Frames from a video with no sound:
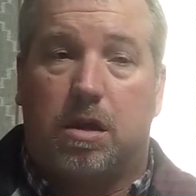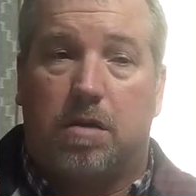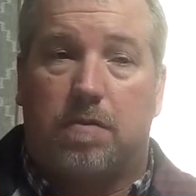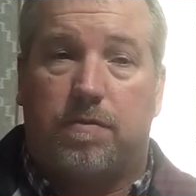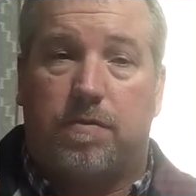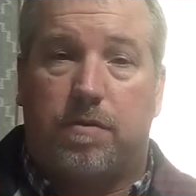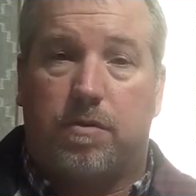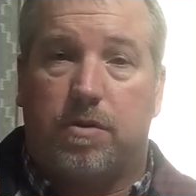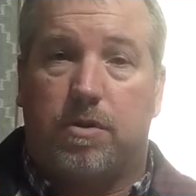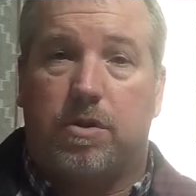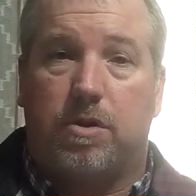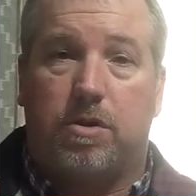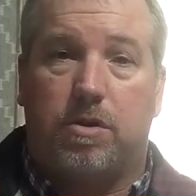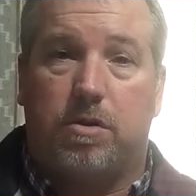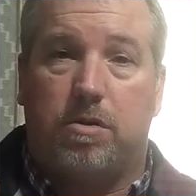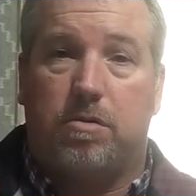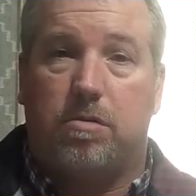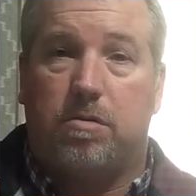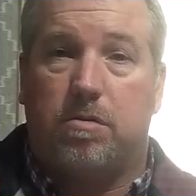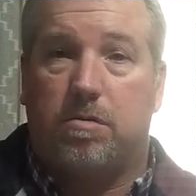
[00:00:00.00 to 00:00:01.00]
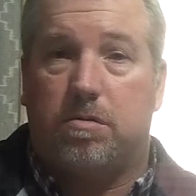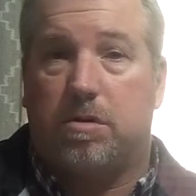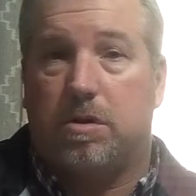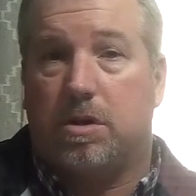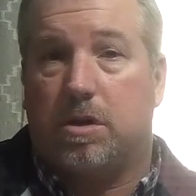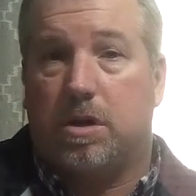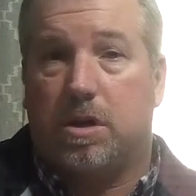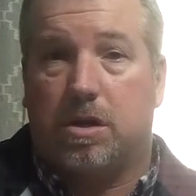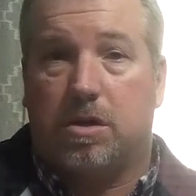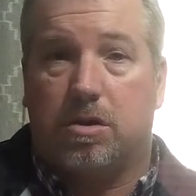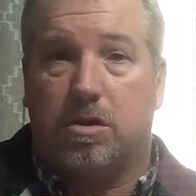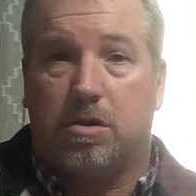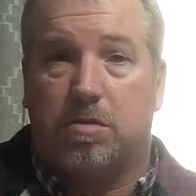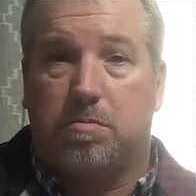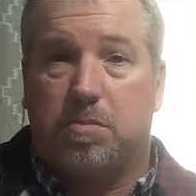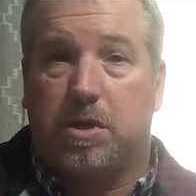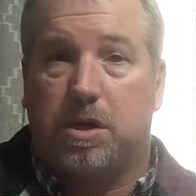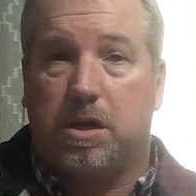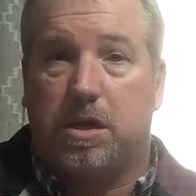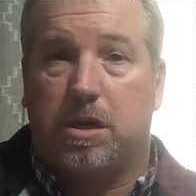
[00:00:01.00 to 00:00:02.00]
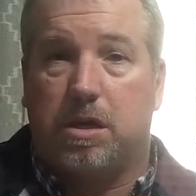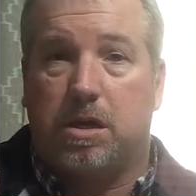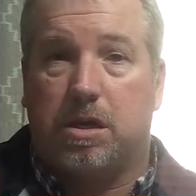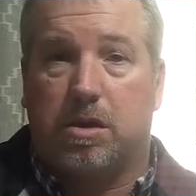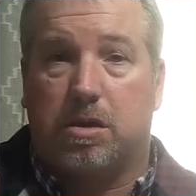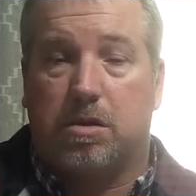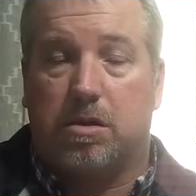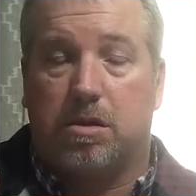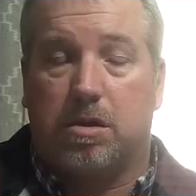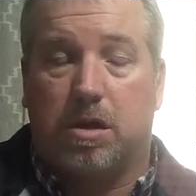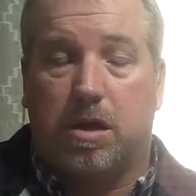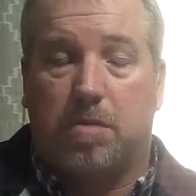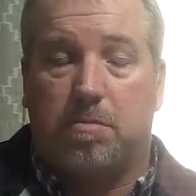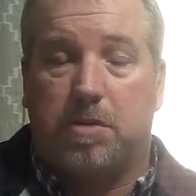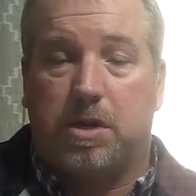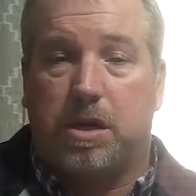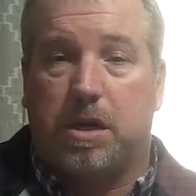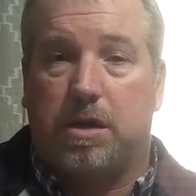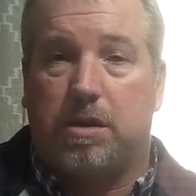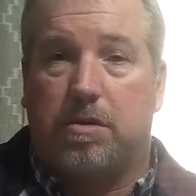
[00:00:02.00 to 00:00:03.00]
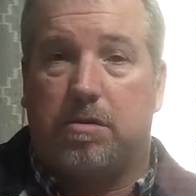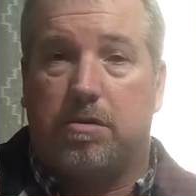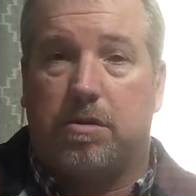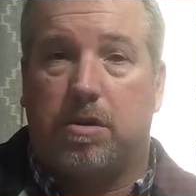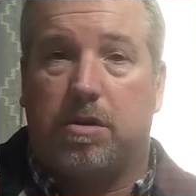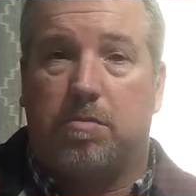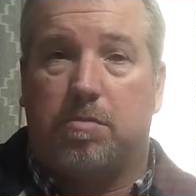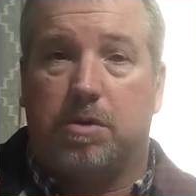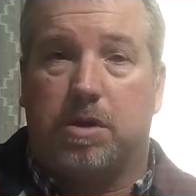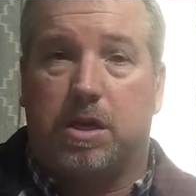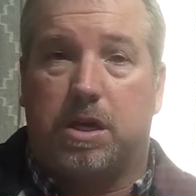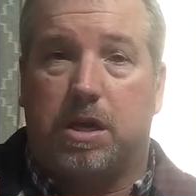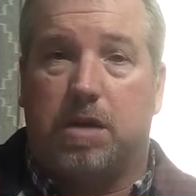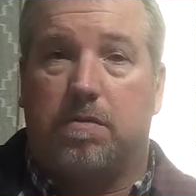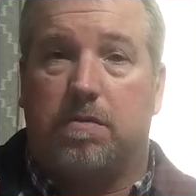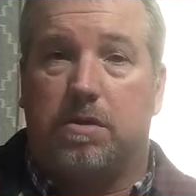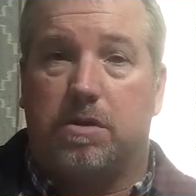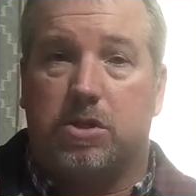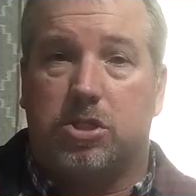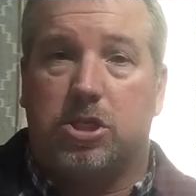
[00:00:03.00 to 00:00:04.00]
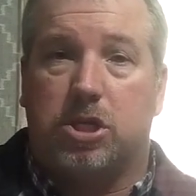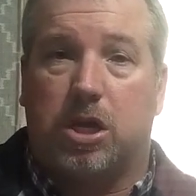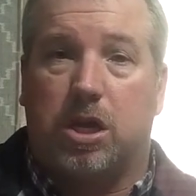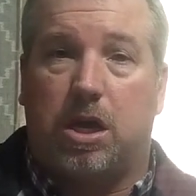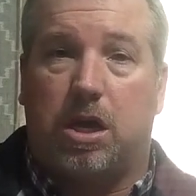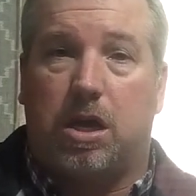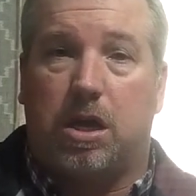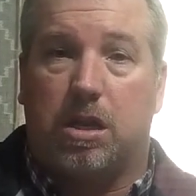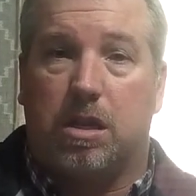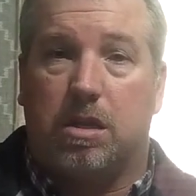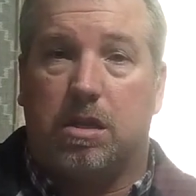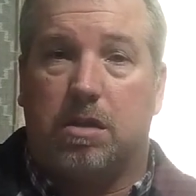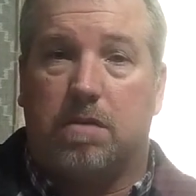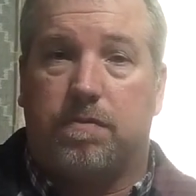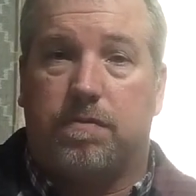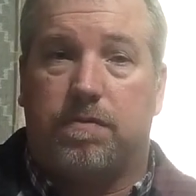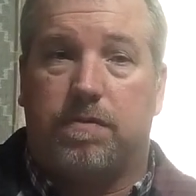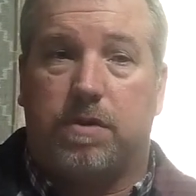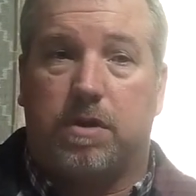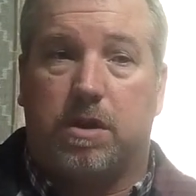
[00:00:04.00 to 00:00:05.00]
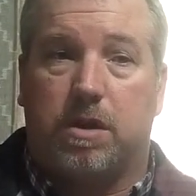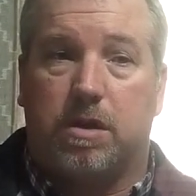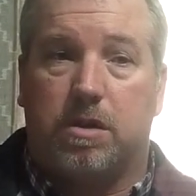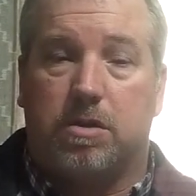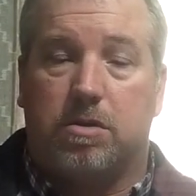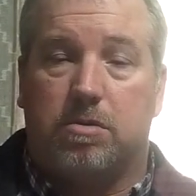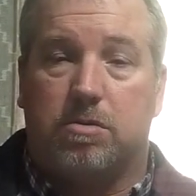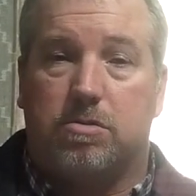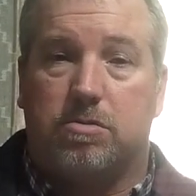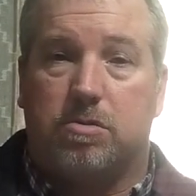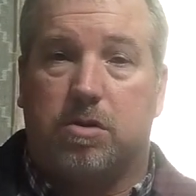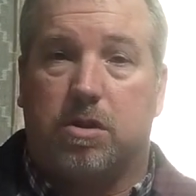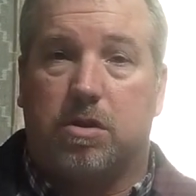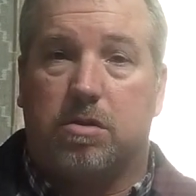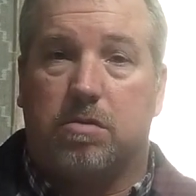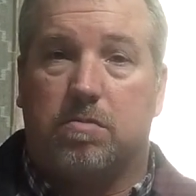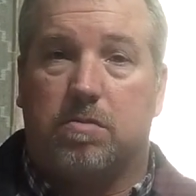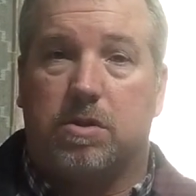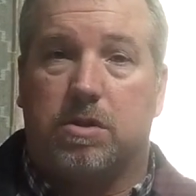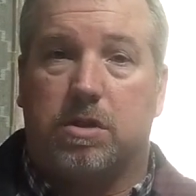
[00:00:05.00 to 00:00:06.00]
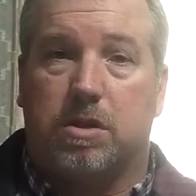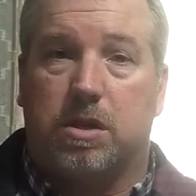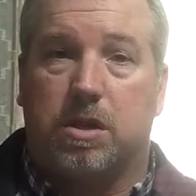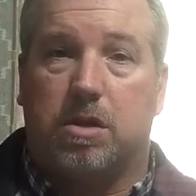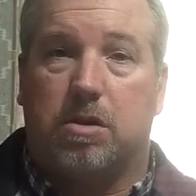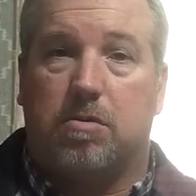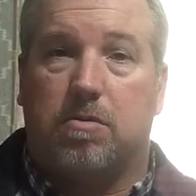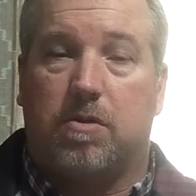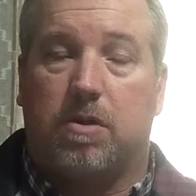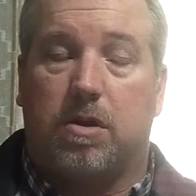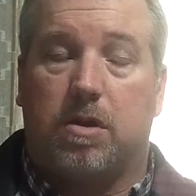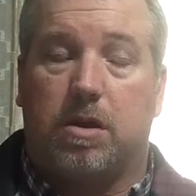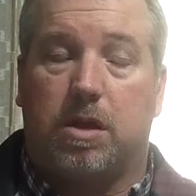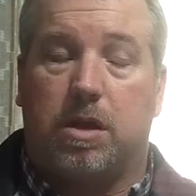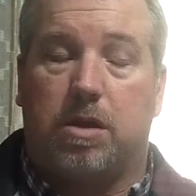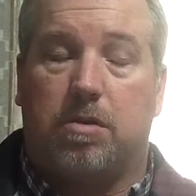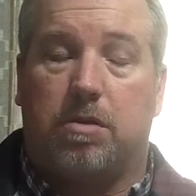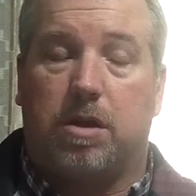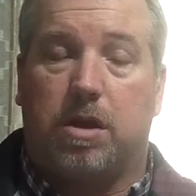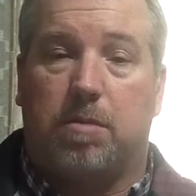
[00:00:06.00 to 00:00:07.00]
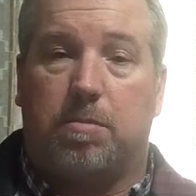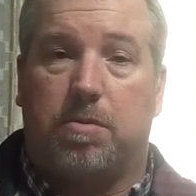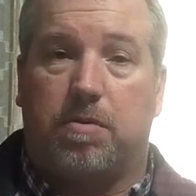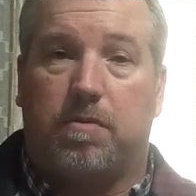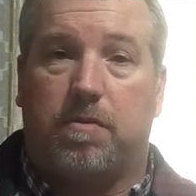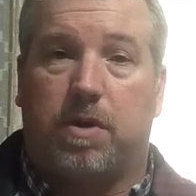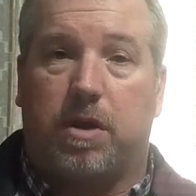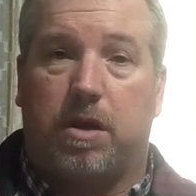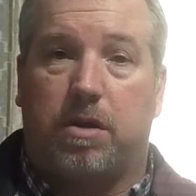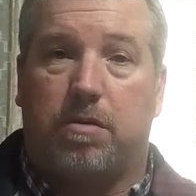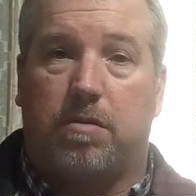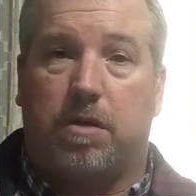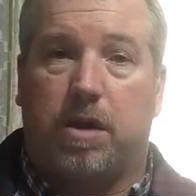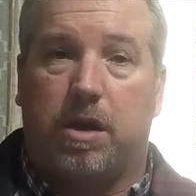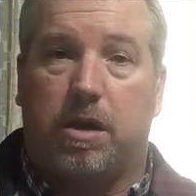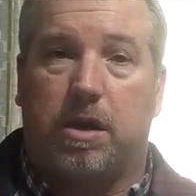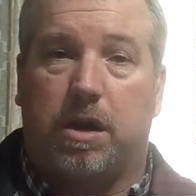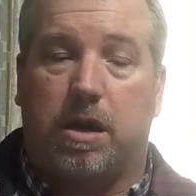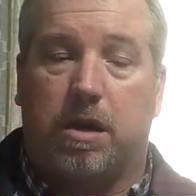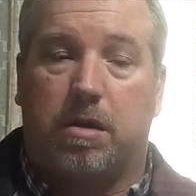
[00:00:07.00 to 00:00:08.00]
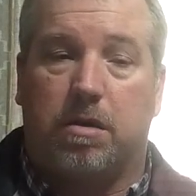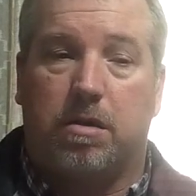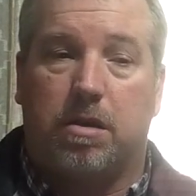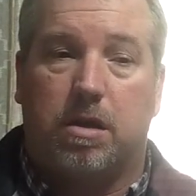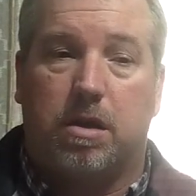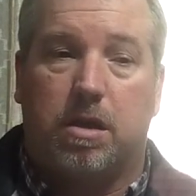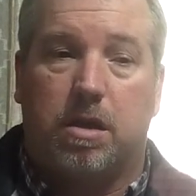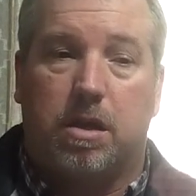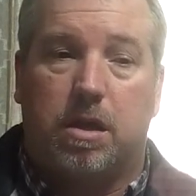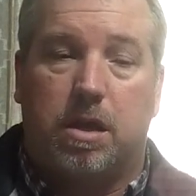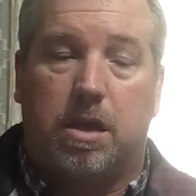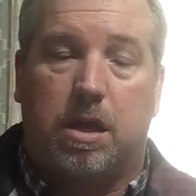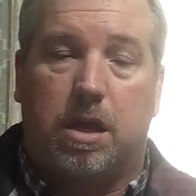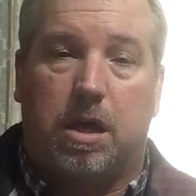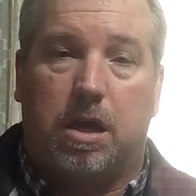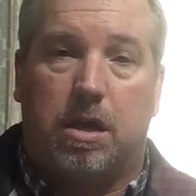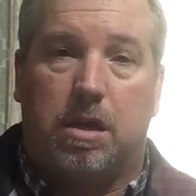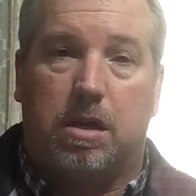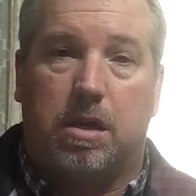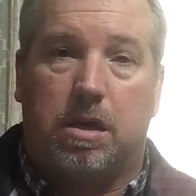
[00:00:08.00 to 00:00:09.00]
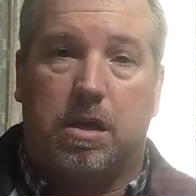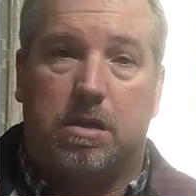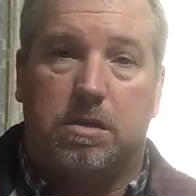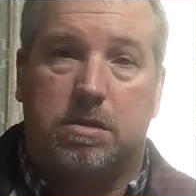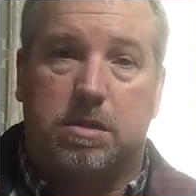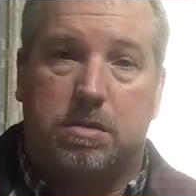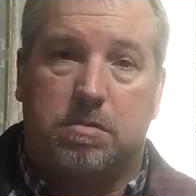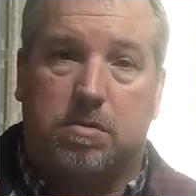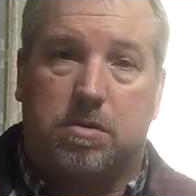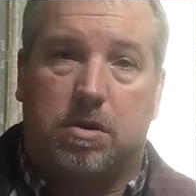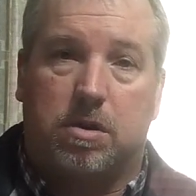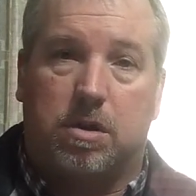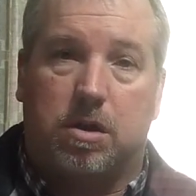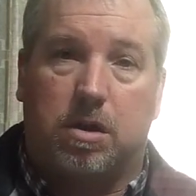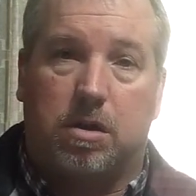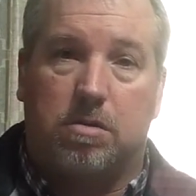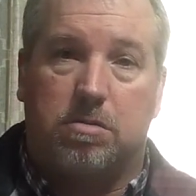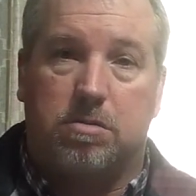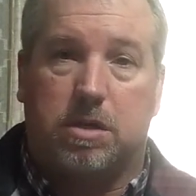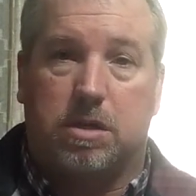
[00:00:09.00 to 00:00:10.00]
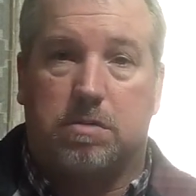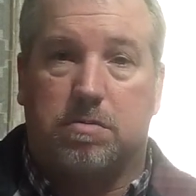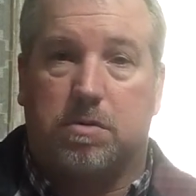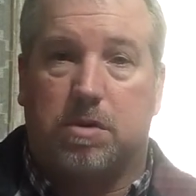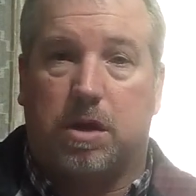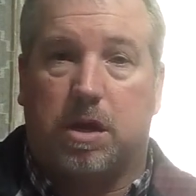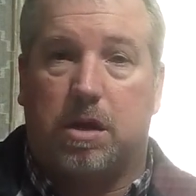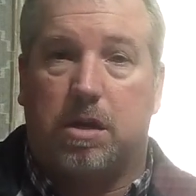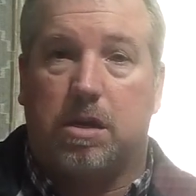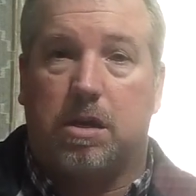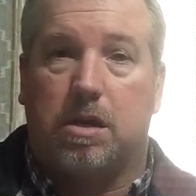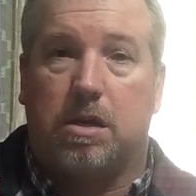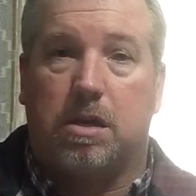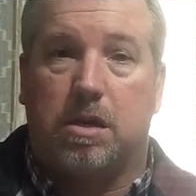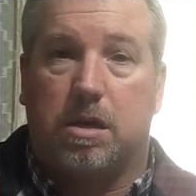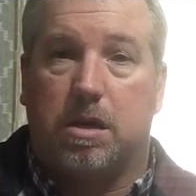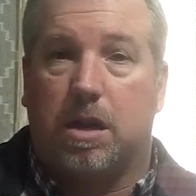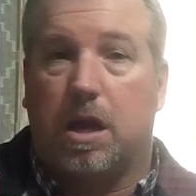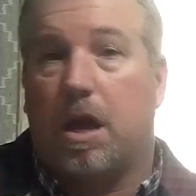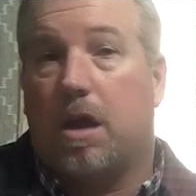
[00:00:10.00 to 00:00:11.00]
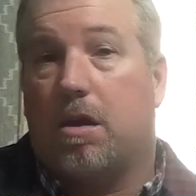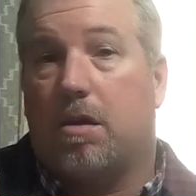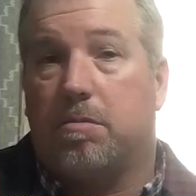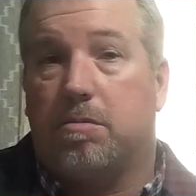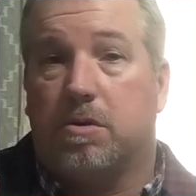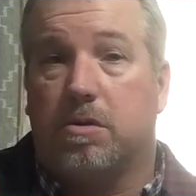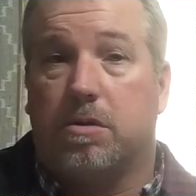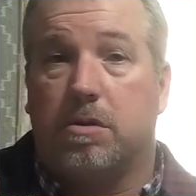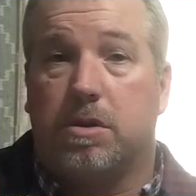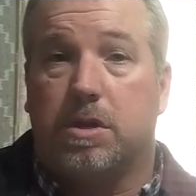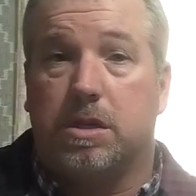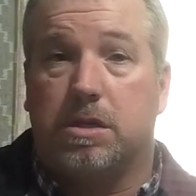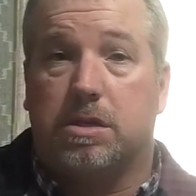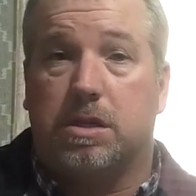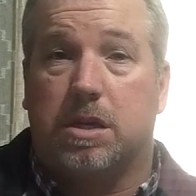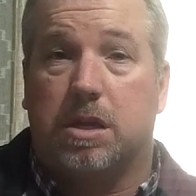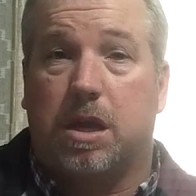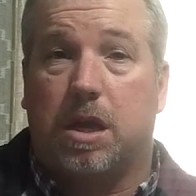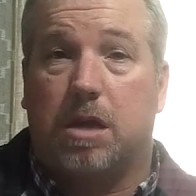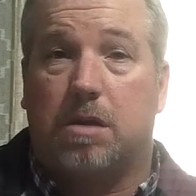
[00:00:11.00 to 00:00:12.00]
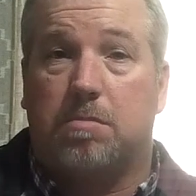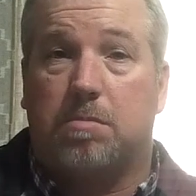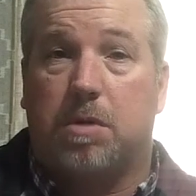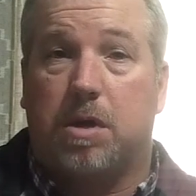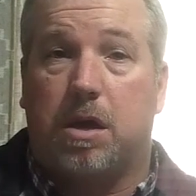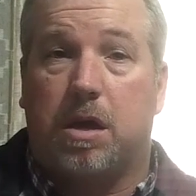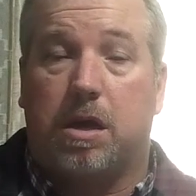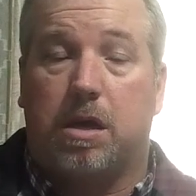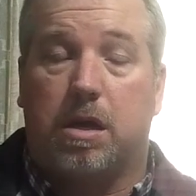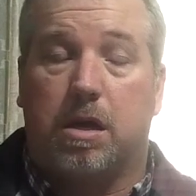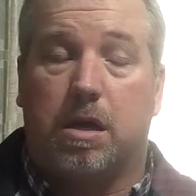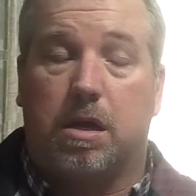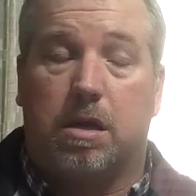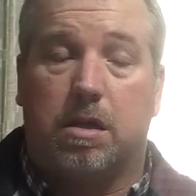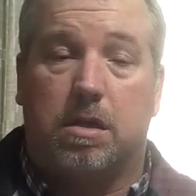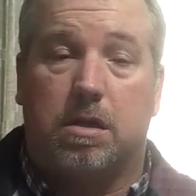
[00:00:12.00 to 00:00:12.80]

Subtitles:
For you, it could be, it could not be, I don't know, but give it a shot if you're struggling with an internet provider right now. And see where it goes. That's what I did. And now I'm going to disconnect my